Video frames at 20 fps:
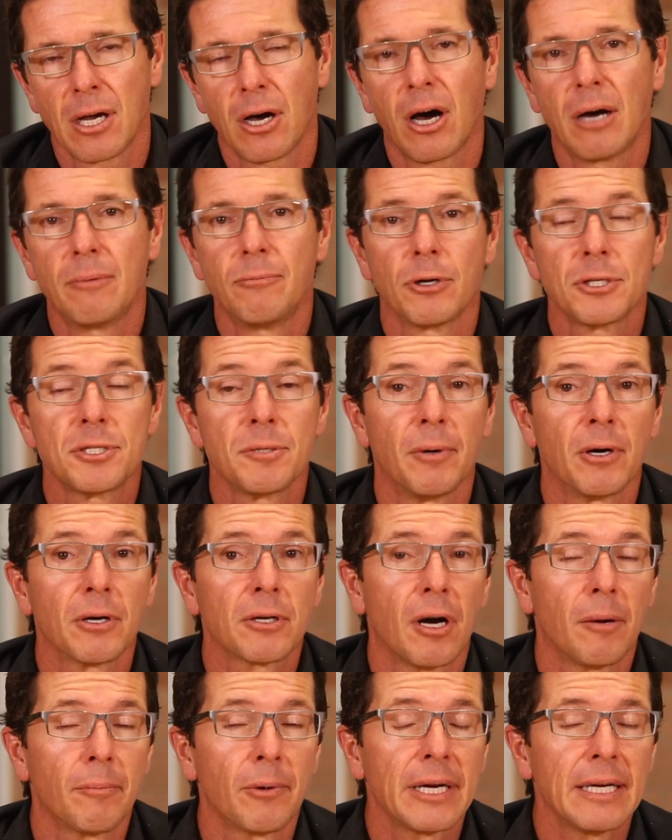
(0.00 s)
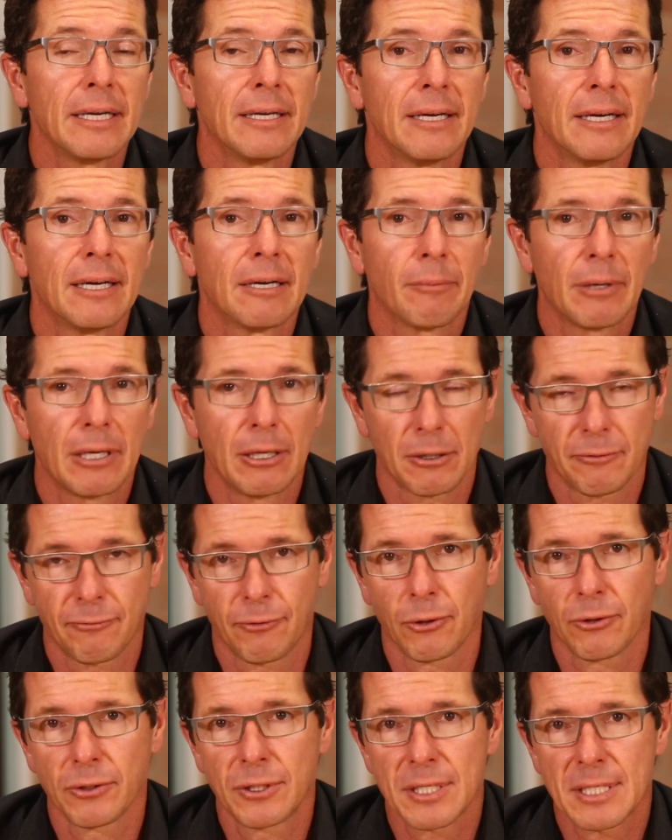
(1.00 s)
I'm Roger Montgomery, and we look
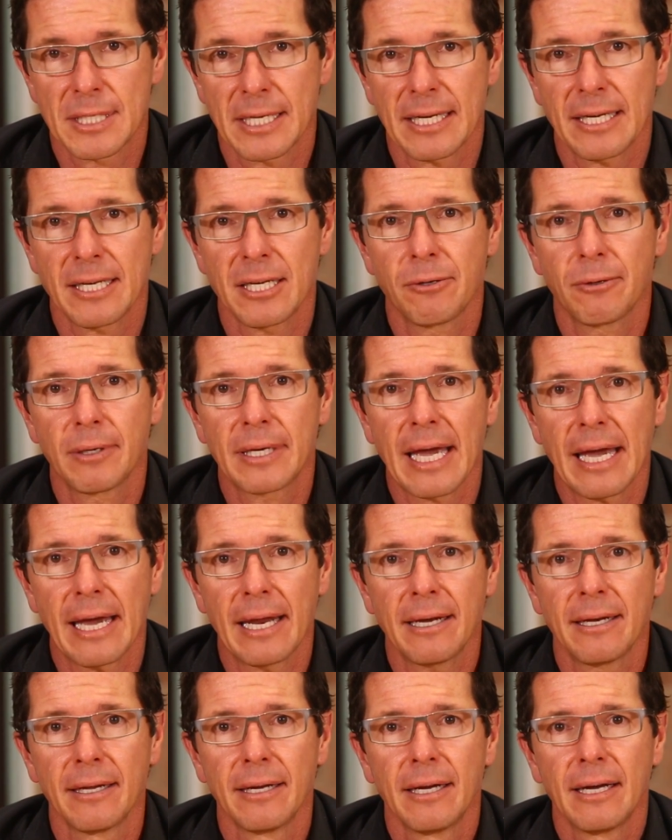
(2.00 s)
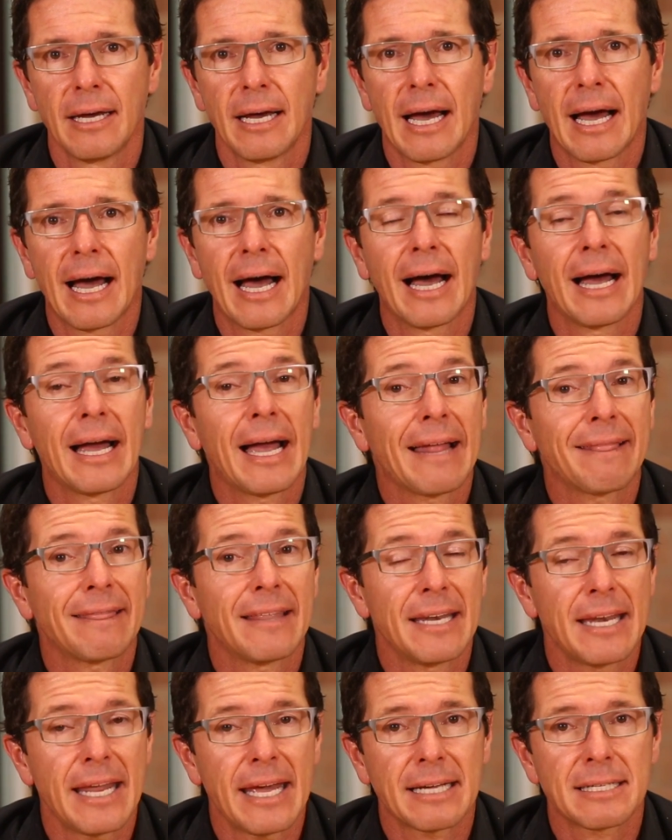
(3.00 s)
forward to seeing you again at
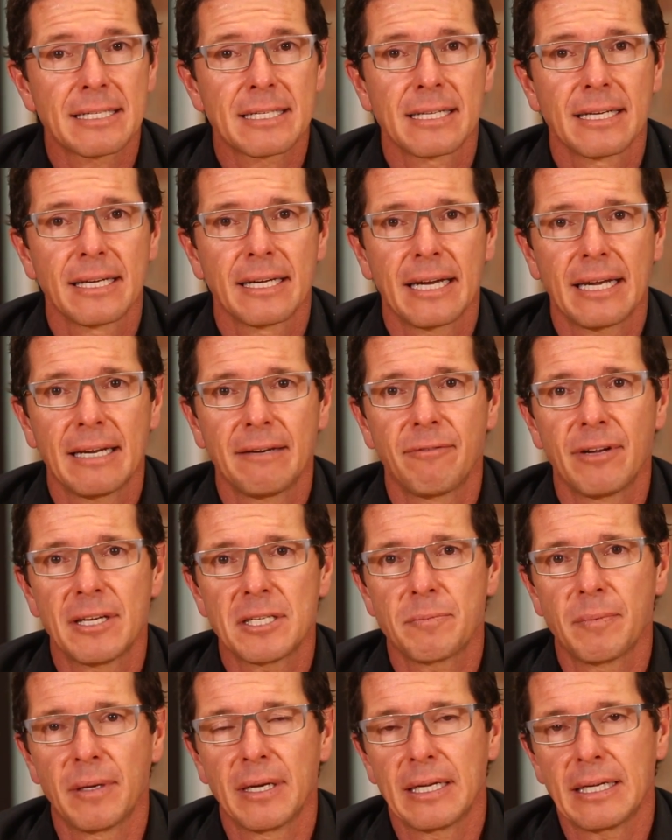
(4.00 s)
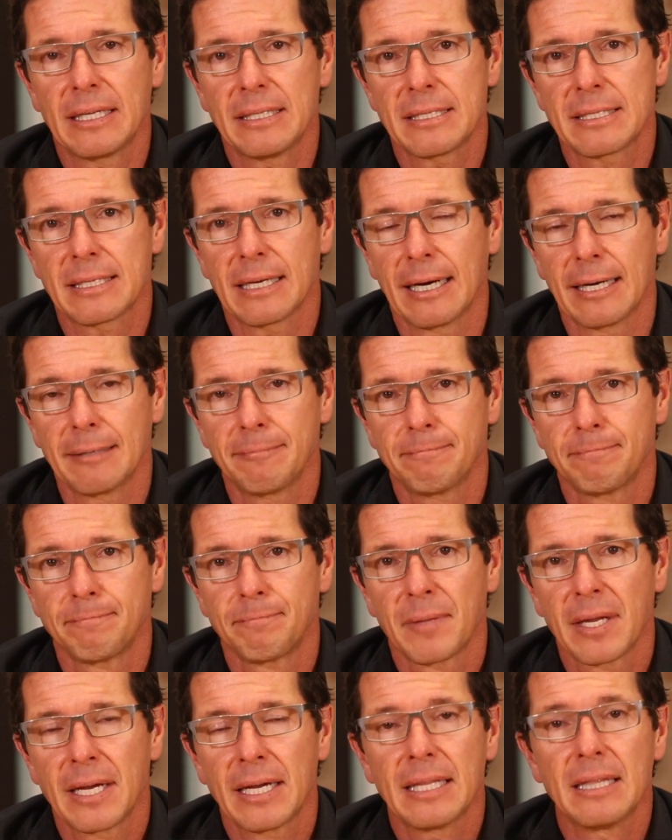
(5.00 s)
the next Investment Insight.
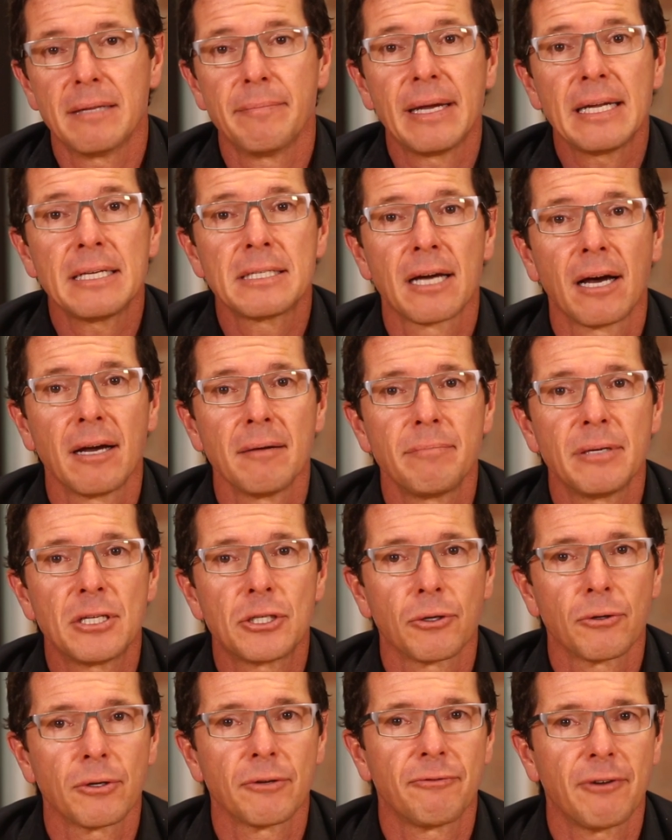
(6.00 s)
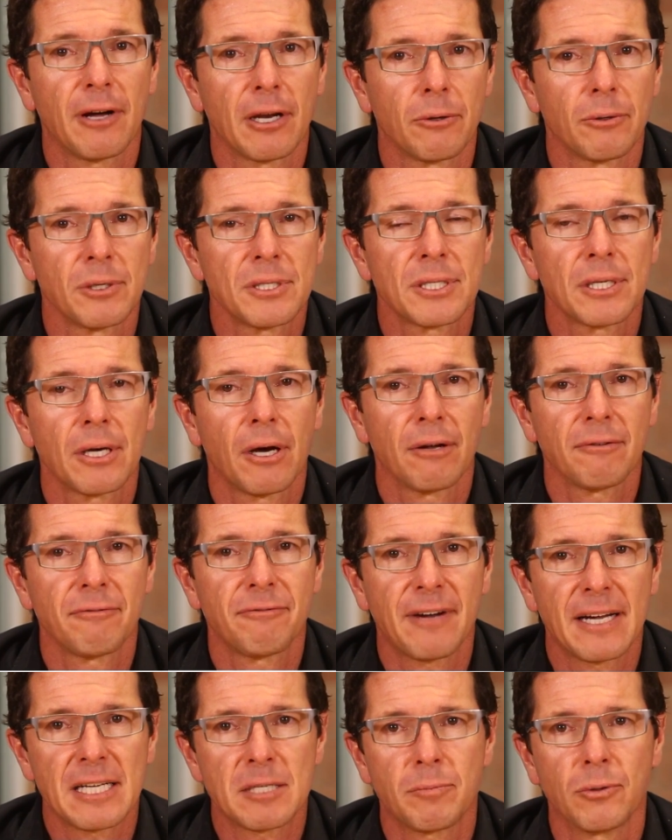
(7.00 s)
In the meantime, be sure to follow us on
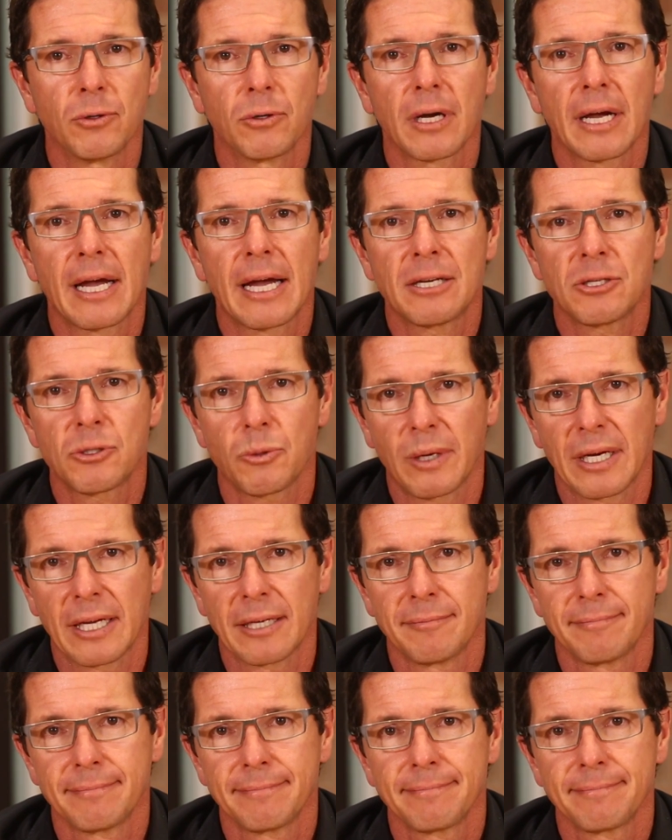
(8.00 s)
Facebook and Twitter.